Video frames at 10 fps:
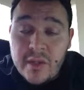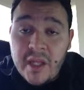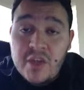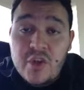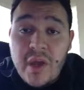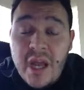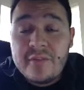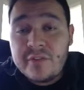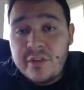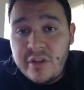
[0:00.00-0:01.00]
and you
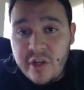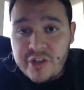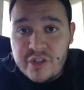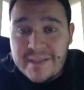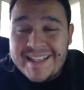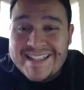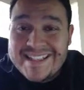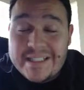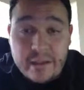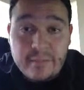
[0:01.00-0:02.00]
have to dodge them in a
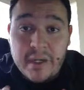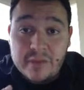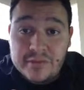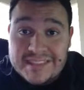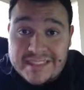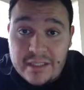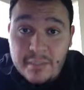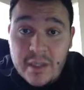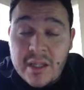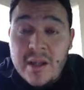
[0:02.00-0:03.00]
set amount of time.